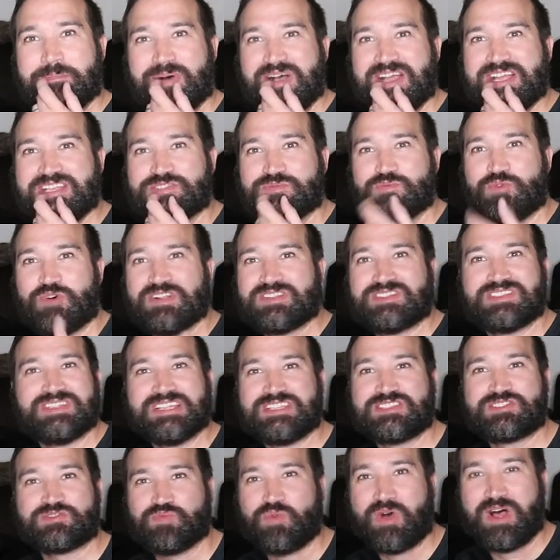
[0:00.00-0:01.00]
bites once and
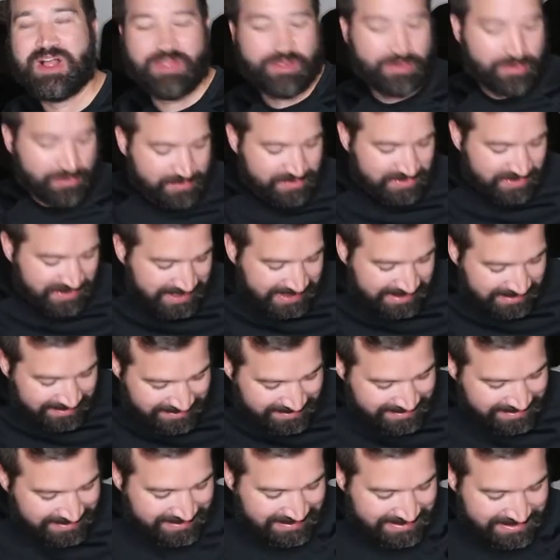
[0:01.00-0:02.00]
then swallows. Like,
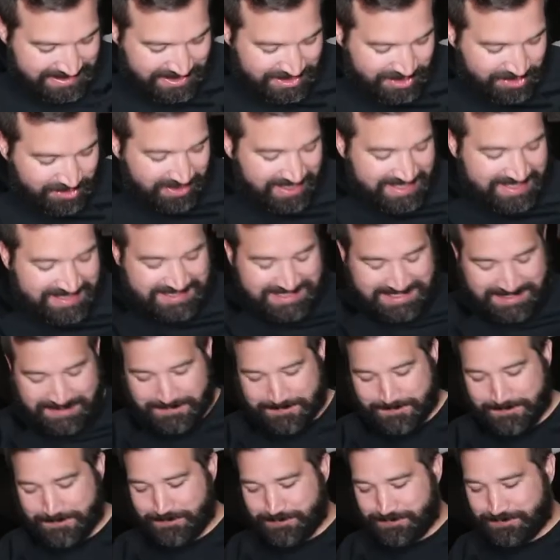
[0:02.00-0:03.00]
it's just crazy.
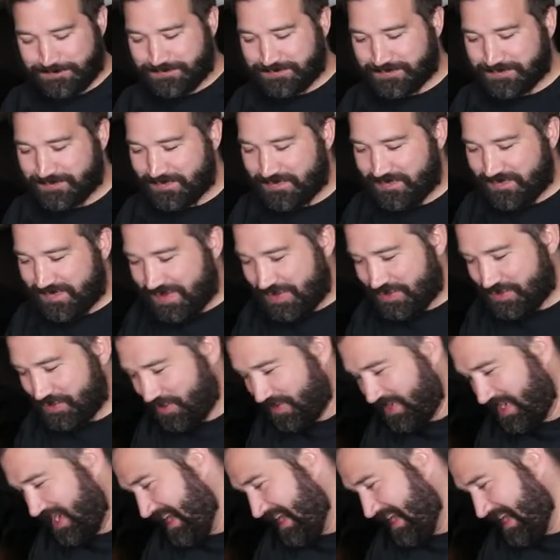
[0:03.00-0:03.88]
So the